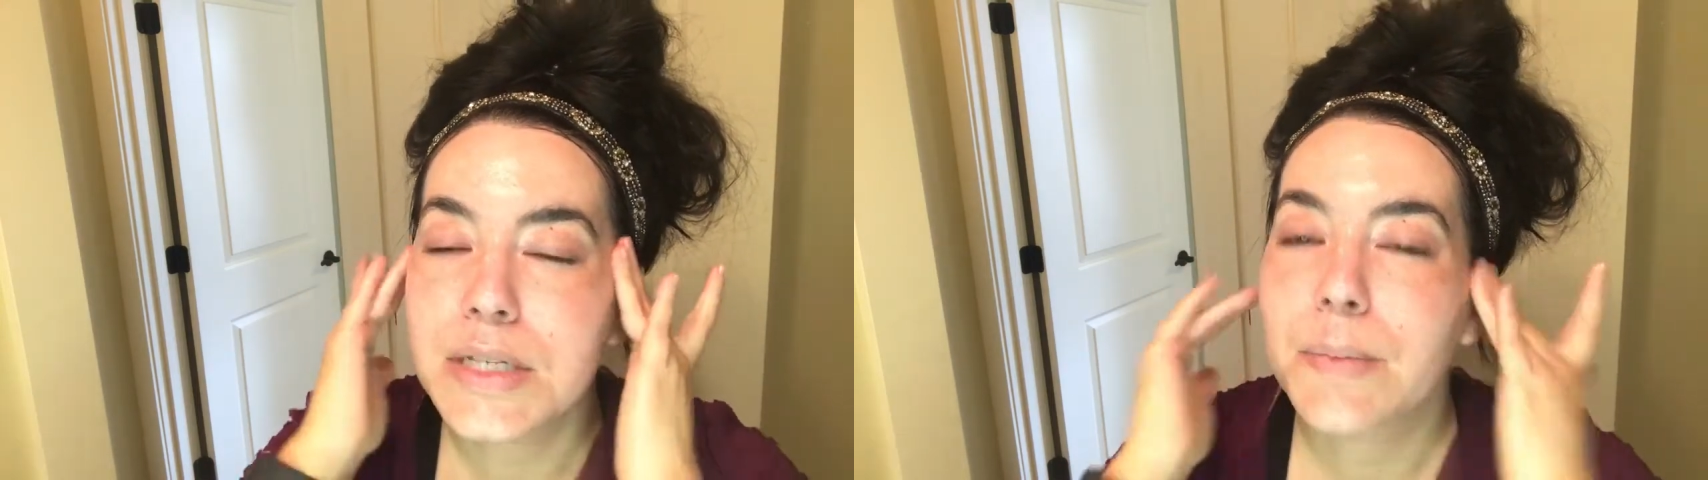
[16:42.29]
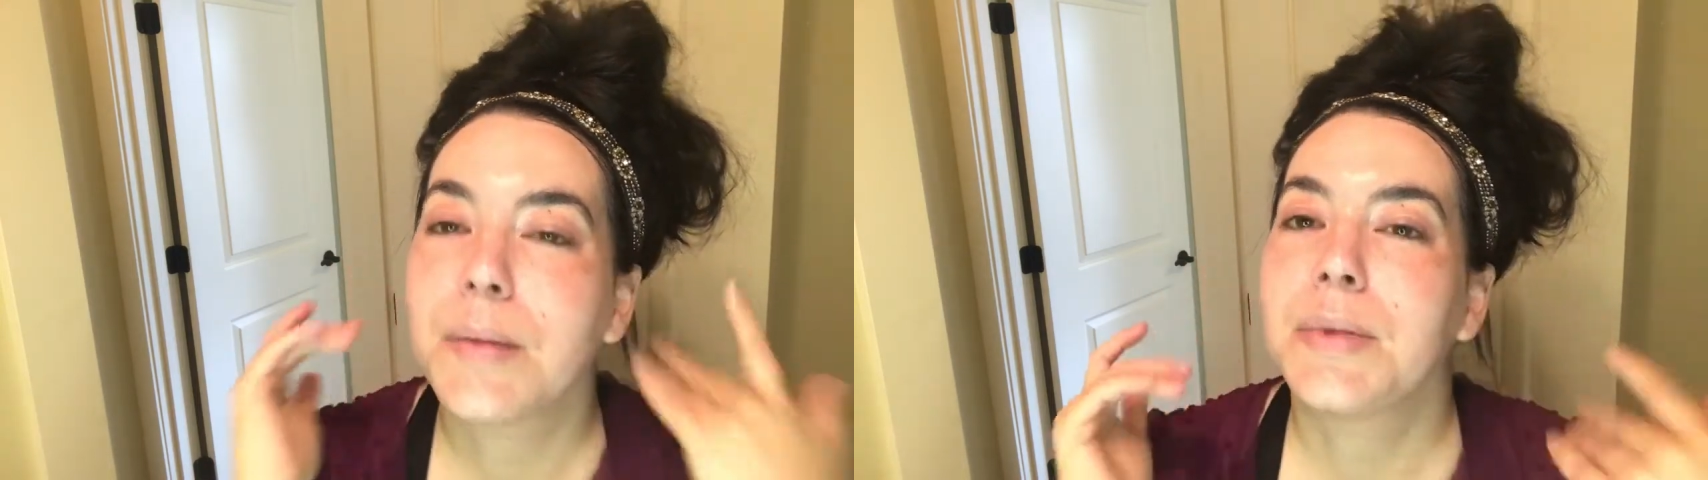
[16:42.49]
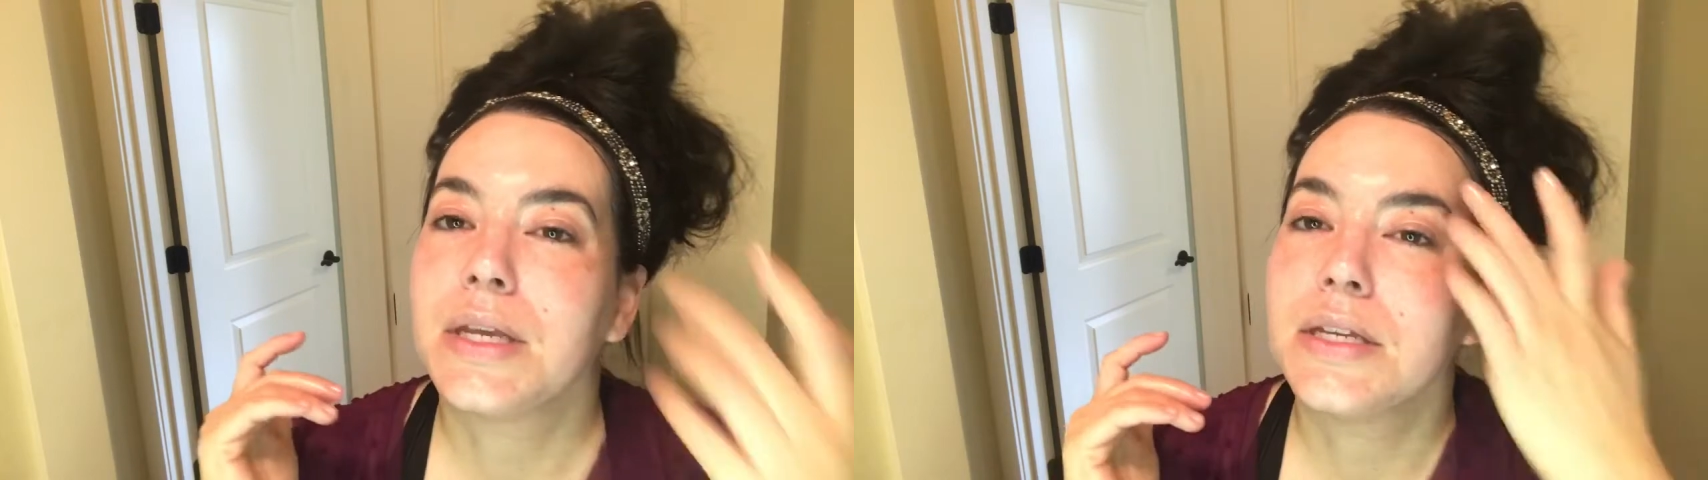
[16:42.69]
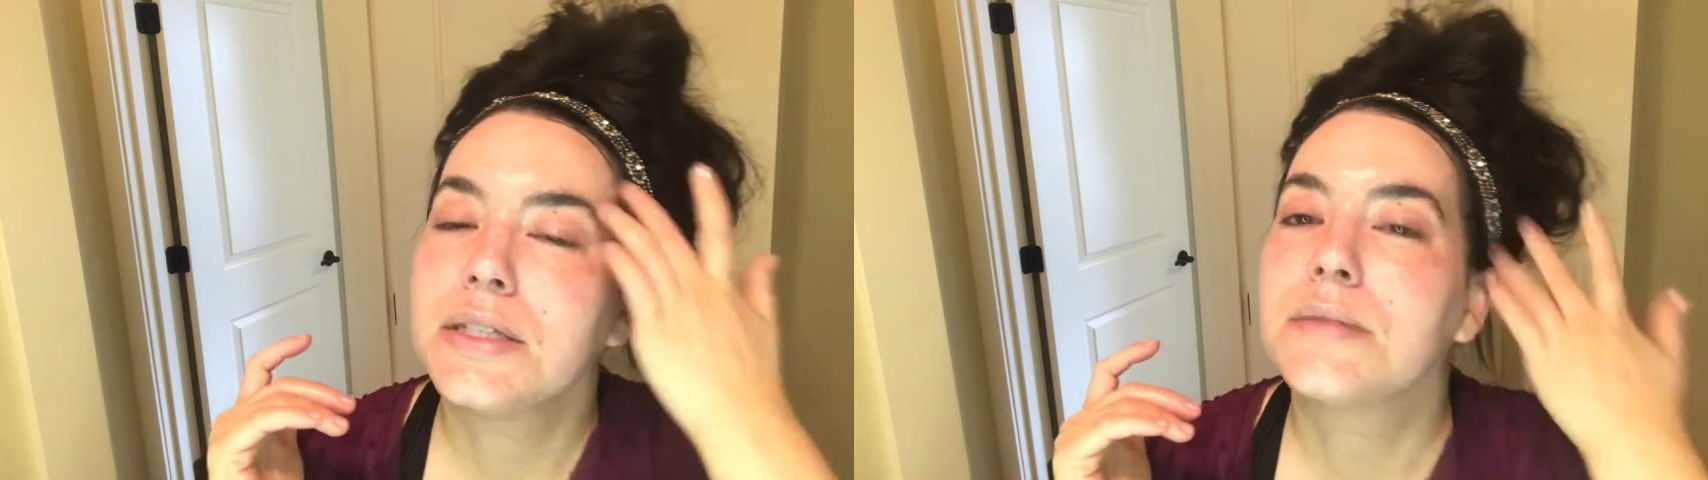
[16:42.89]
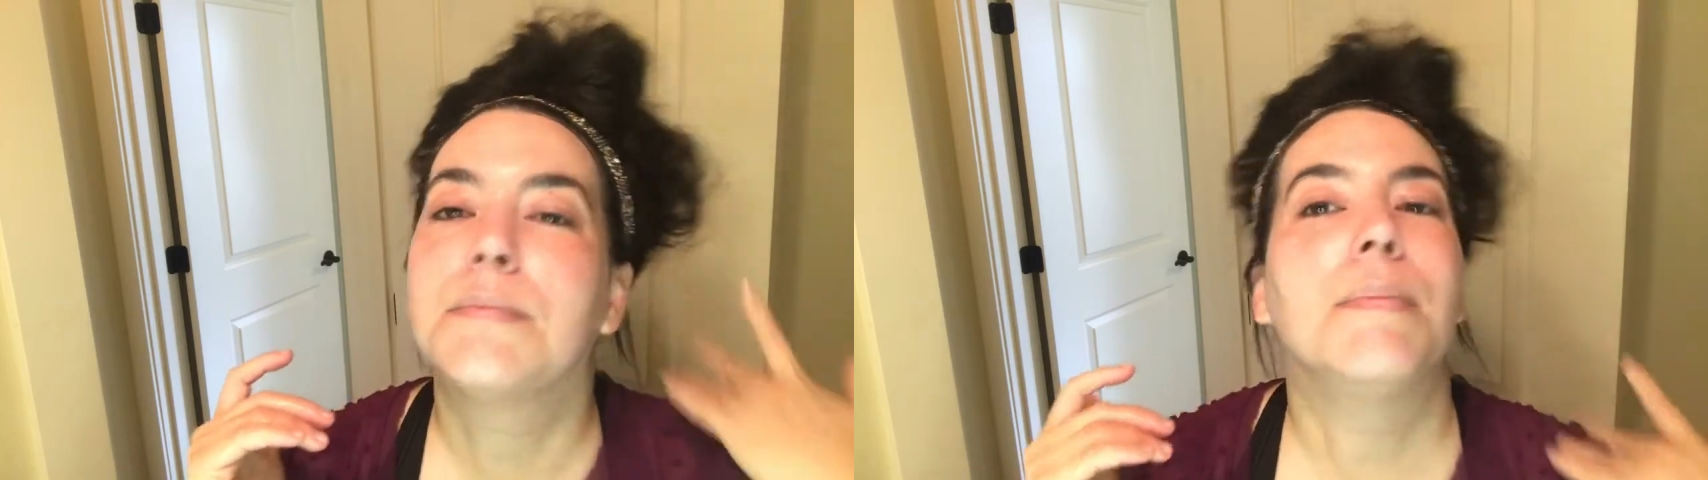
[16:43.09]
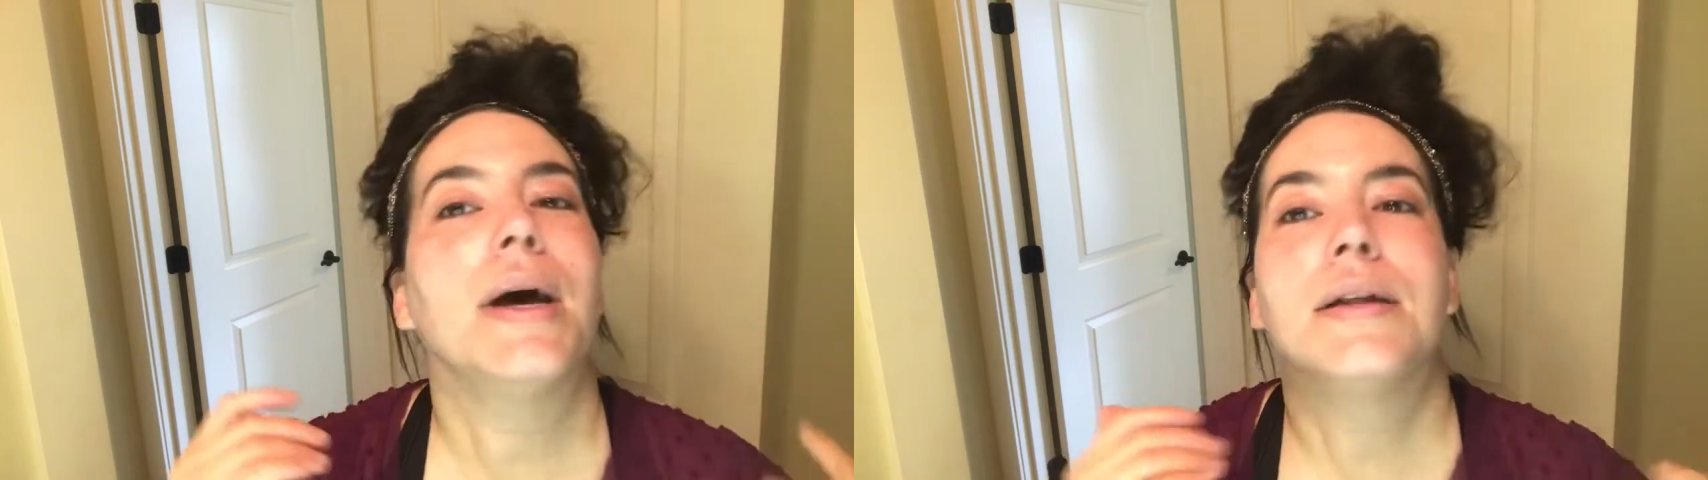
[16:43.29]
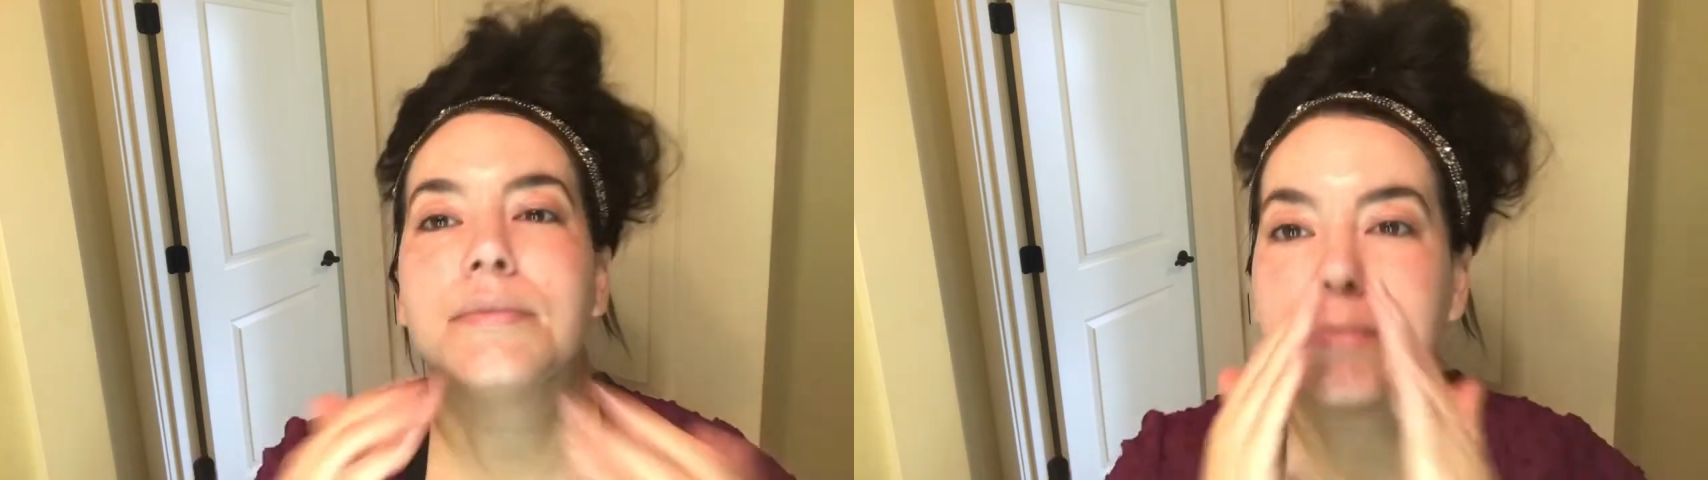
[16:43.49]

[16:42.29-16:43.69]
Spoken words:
by piece, but